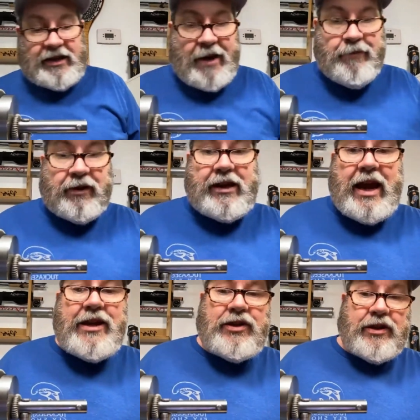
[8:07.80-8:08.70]

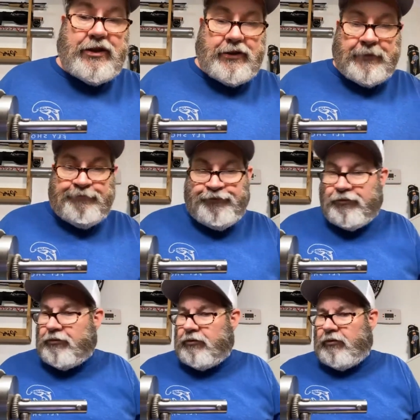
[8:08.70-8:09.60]
applications.
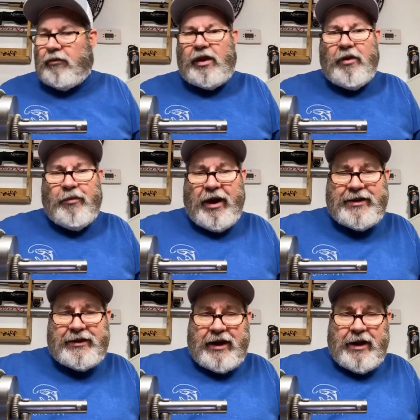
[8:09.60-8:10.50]

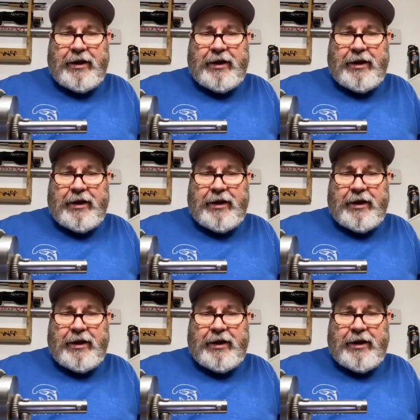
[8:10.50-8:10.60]
But